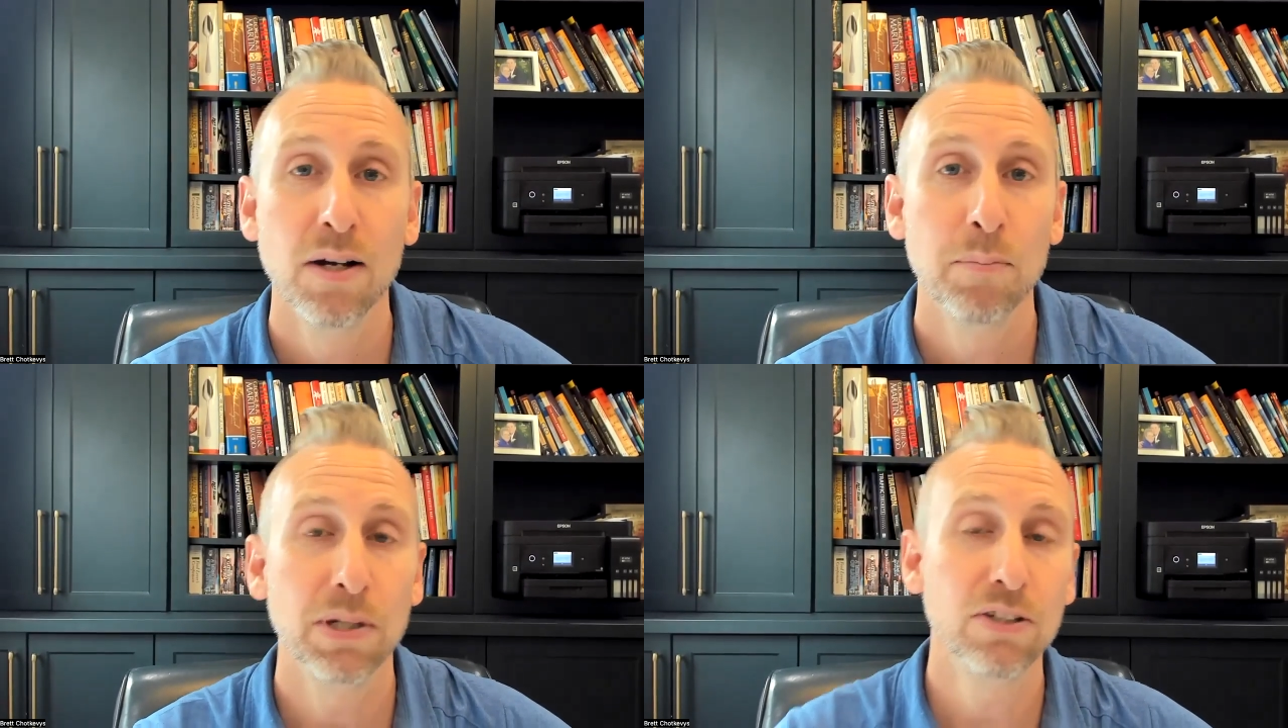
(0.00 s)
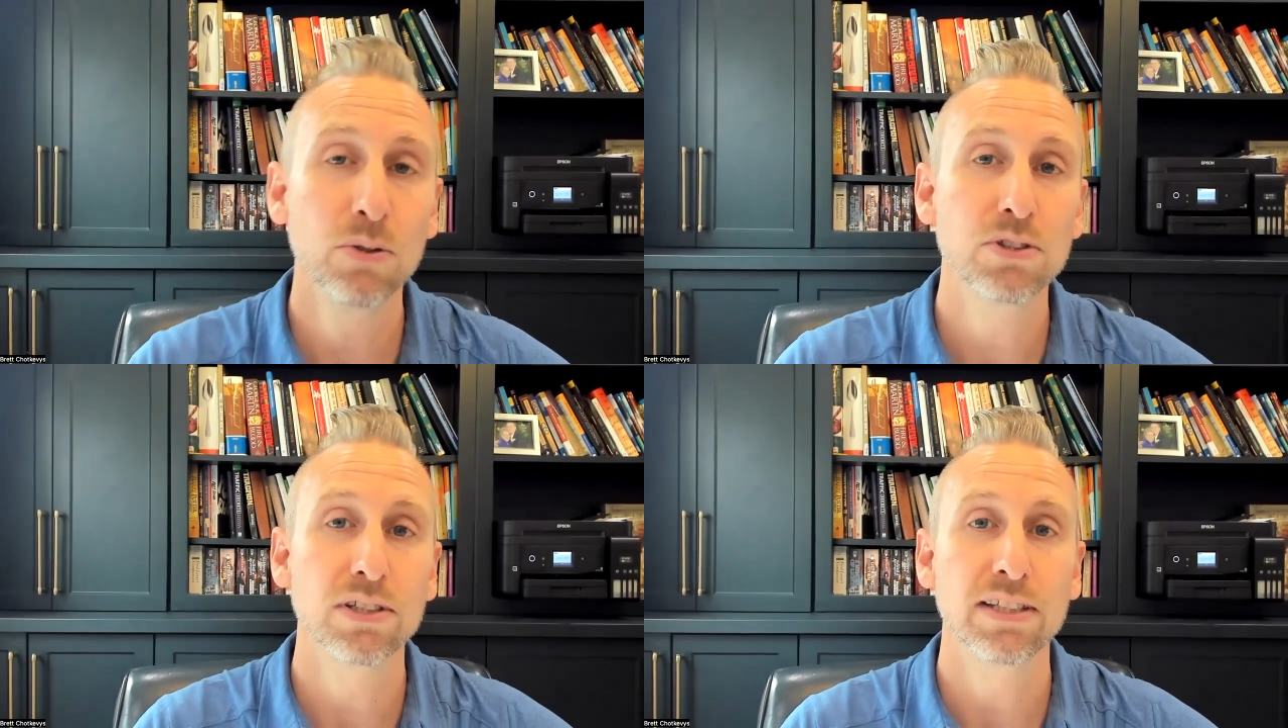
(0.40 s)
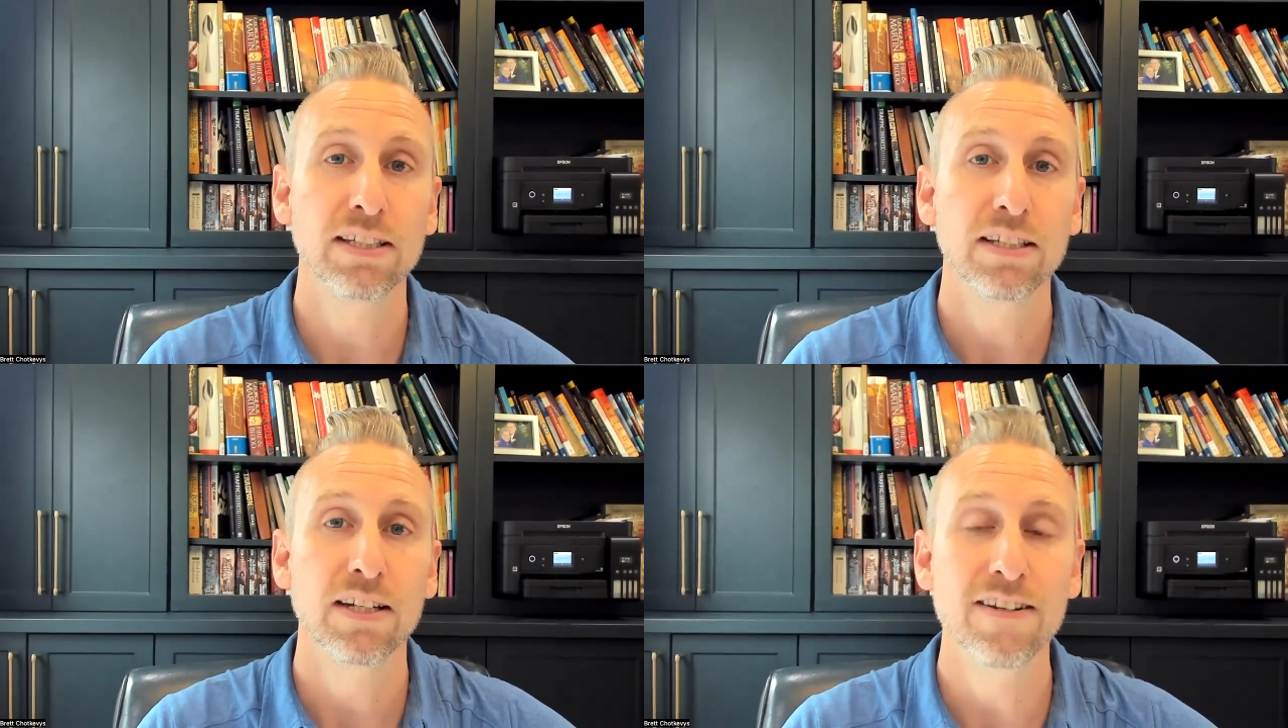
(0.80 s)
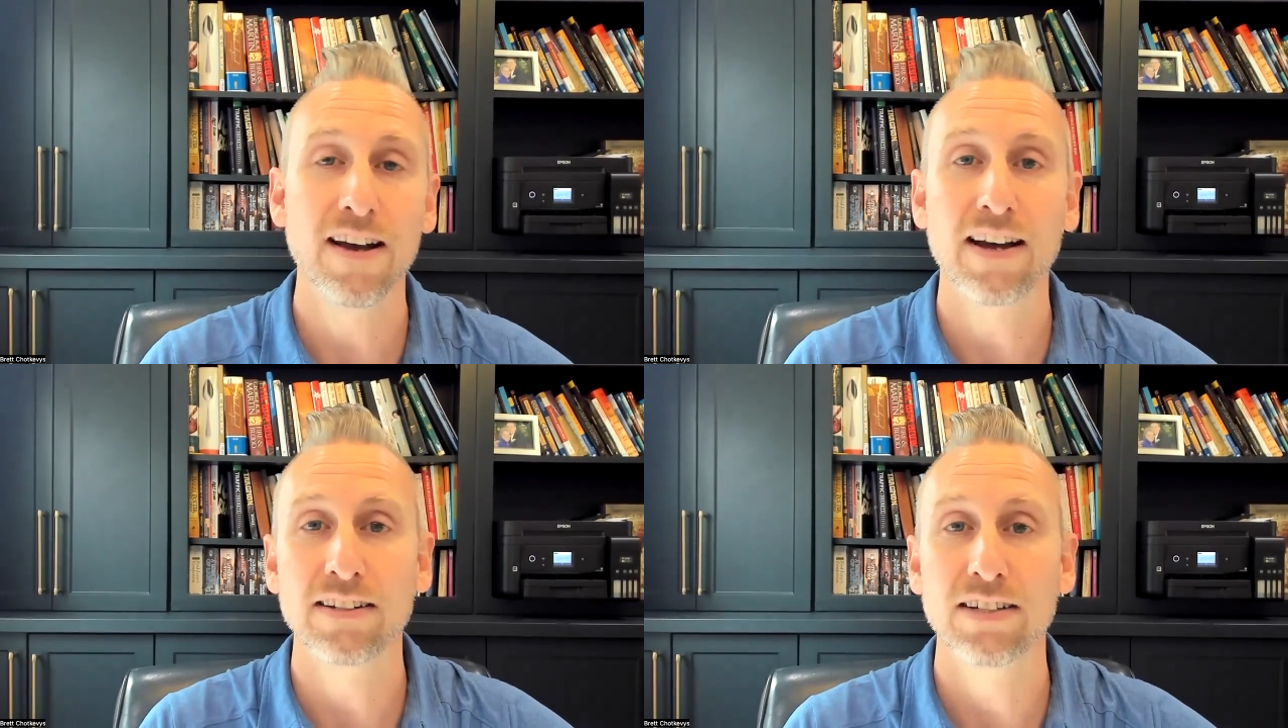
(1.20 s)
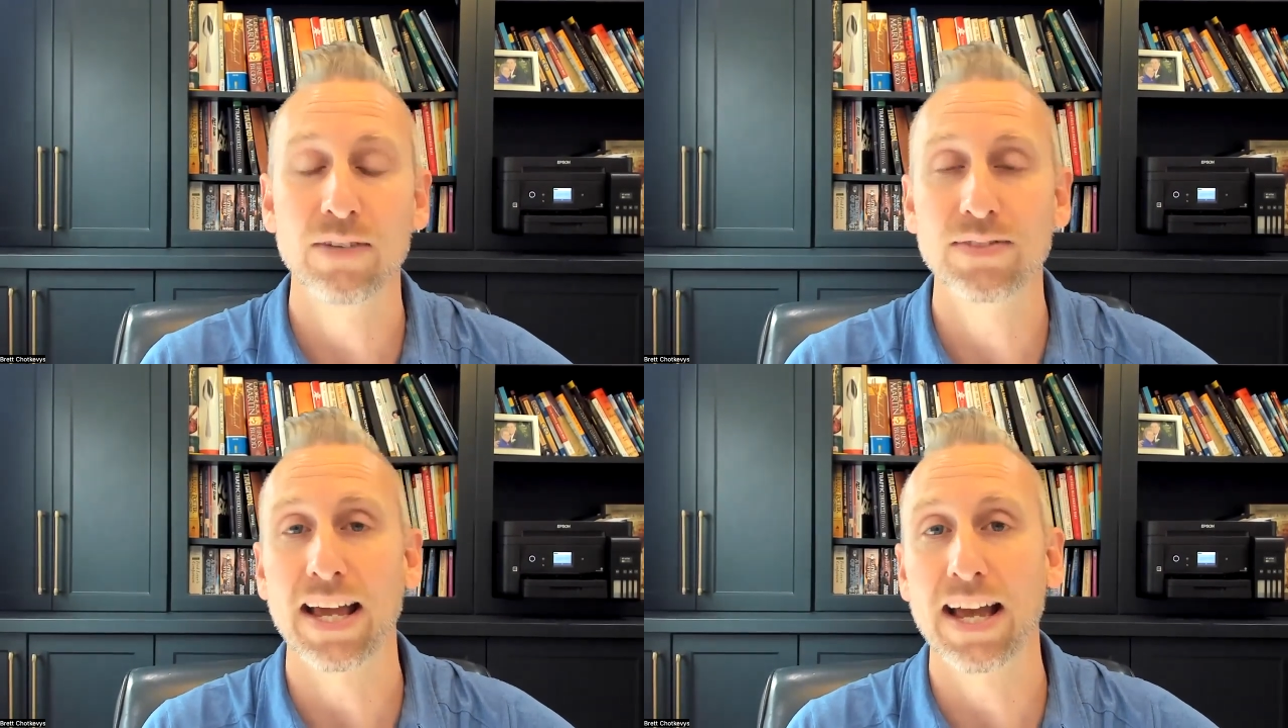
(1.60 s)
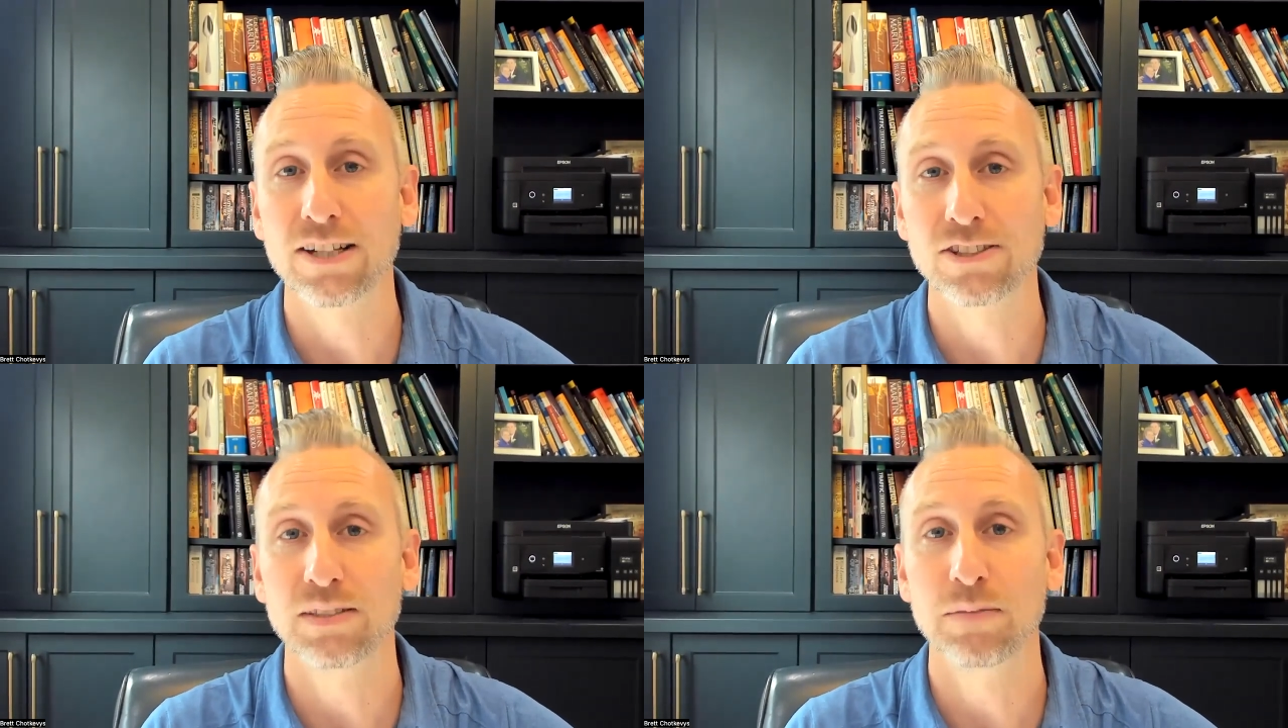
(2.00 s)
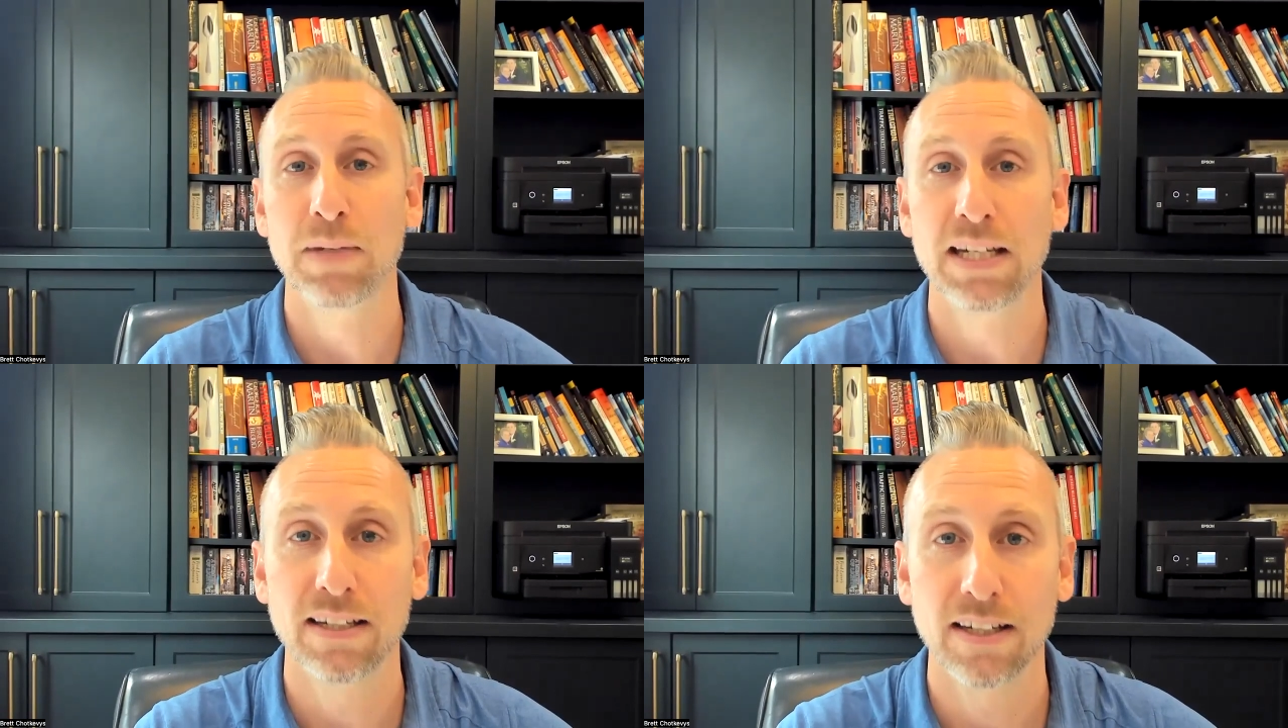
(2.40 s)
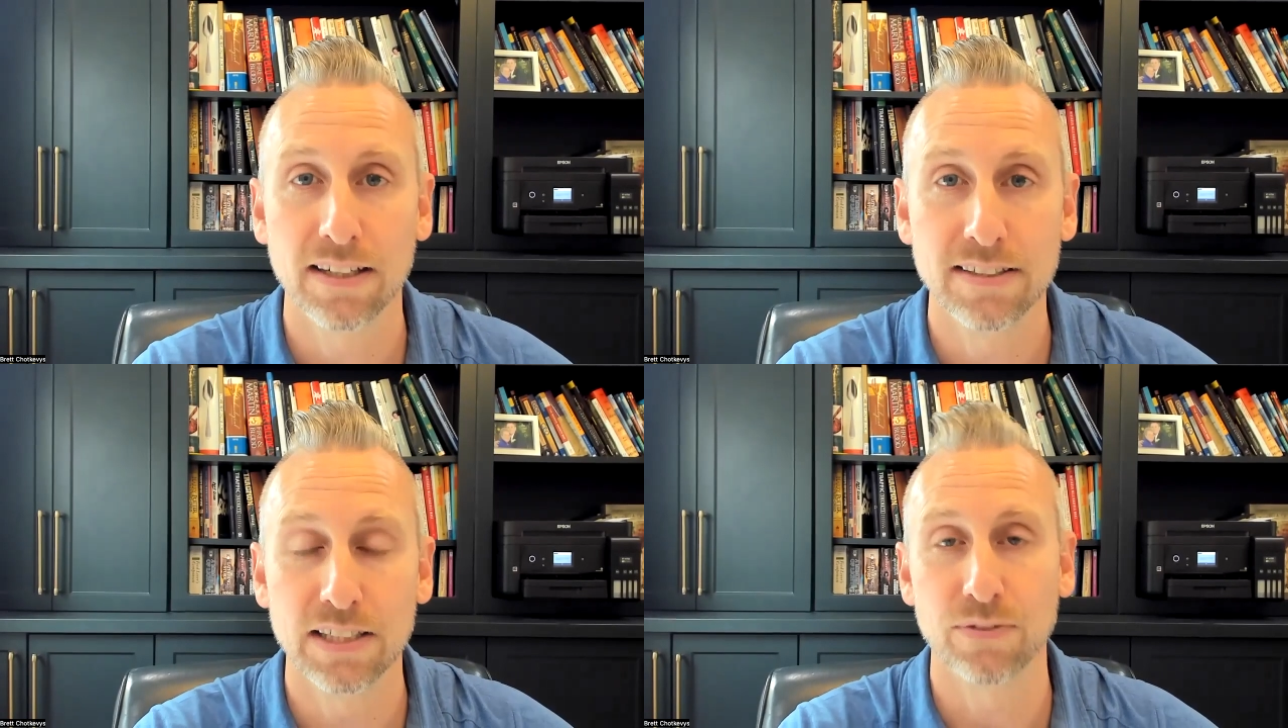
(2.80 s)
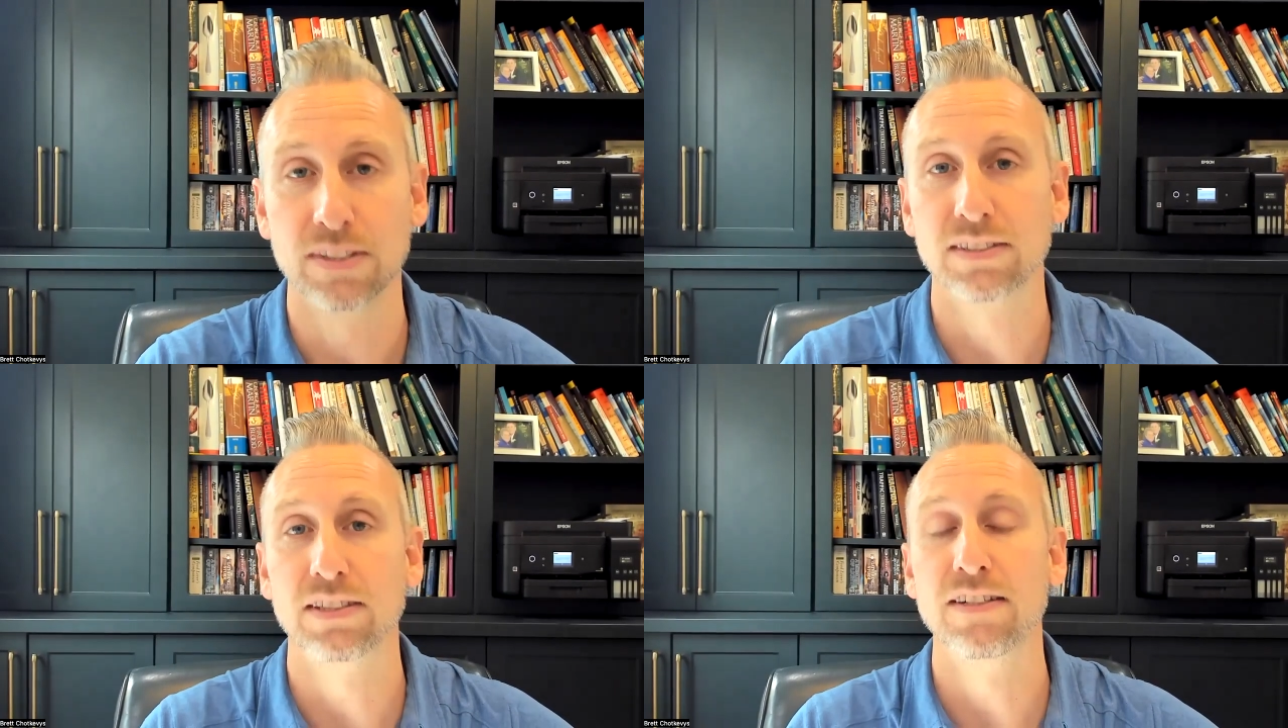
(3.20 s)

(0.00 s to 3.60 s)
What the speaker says: but usually not enough to actually make a difference,